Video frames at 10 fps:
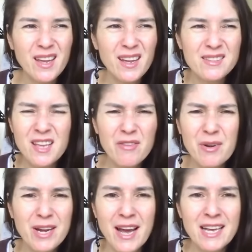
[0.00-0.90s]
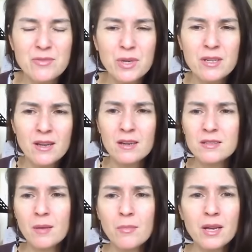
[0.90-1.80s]
it's not very nice when
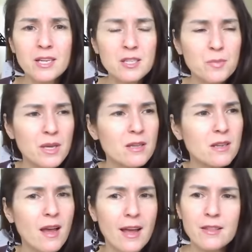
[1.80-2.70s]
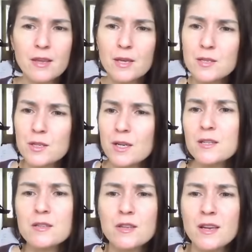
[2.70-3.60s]
somebody speaks like this, and
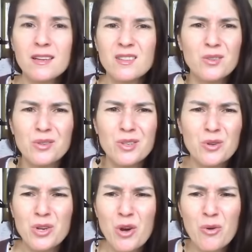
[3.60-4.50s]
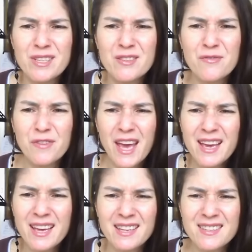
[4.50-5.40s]
it's, you know, it's fake.
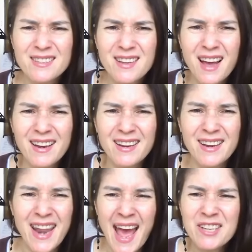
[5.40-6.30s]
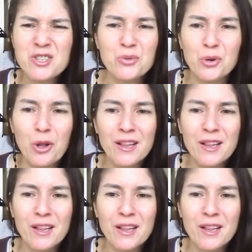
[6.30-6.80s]
It's not natural.